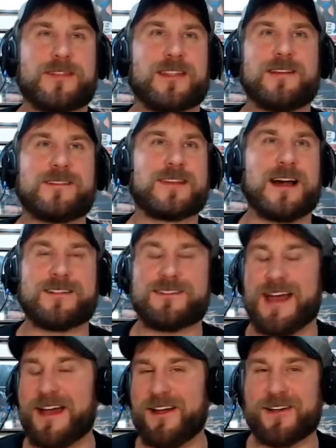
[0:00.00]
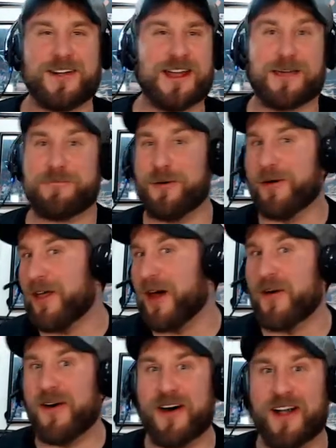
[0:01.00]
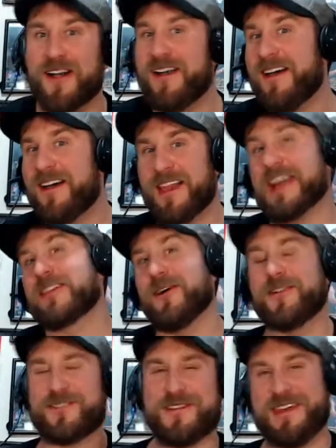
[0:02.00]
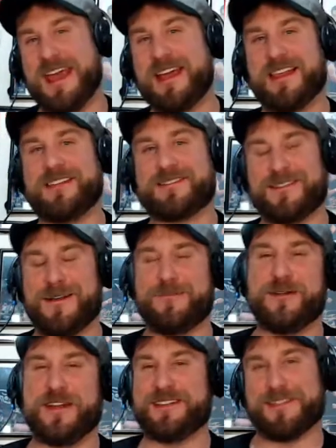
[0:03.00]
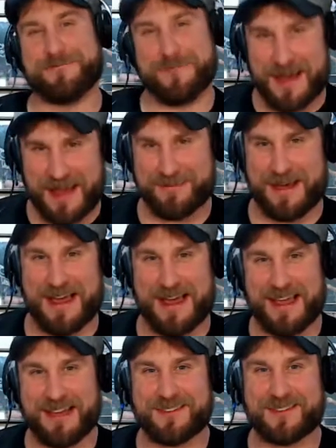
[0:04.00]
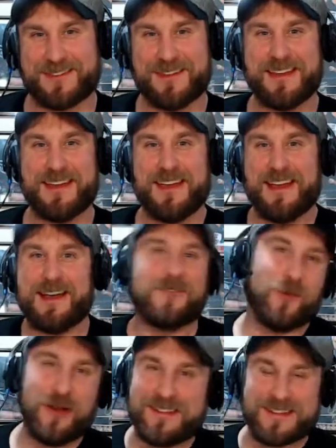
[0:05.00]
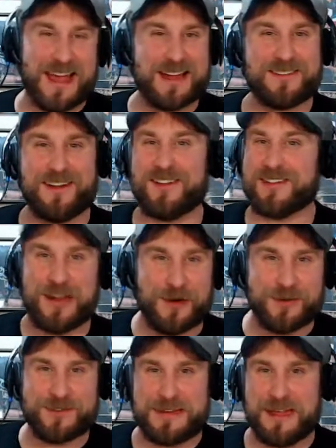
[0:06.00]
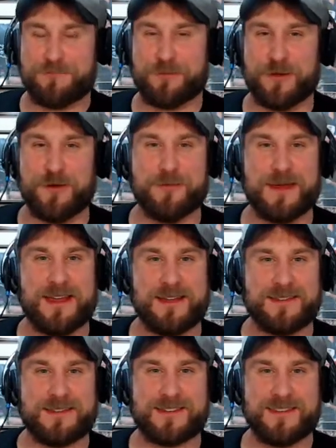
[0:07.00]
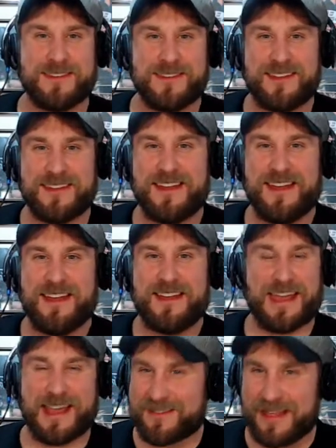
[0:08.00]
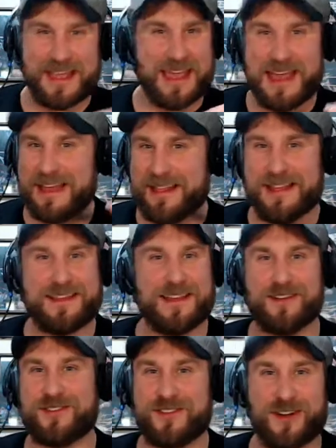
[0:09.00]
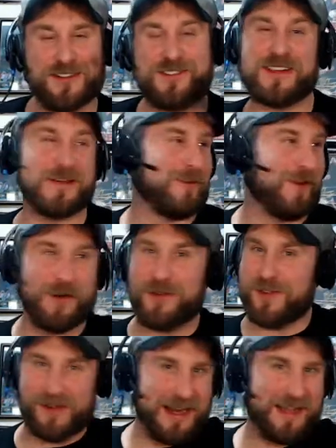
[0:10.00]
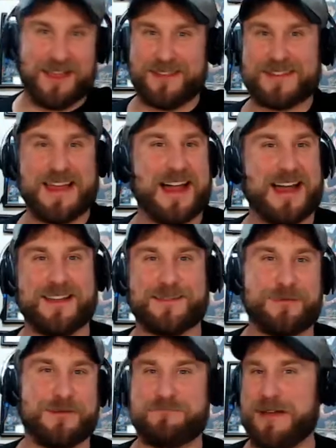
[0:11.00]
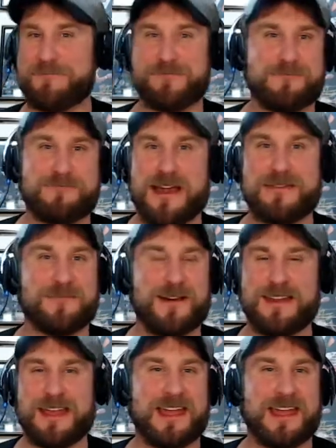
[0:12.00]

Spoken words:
Scott Snyder and Greg Capullo are. Like, those are the A-list celebrities in my eyes. Voice actors. I know who Steve Bloom is. He's like A-list. Sean Schimmel. Those are A-list guys. But Bad Bunny.